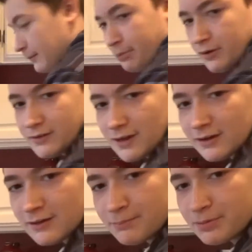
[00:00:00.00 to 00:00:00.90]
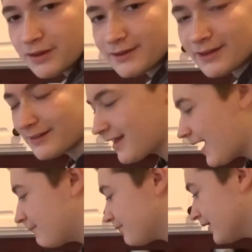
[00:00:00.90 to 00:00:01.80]
to put it down on the plate like
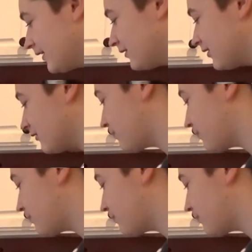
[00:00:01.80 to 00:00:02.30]
that. Easy as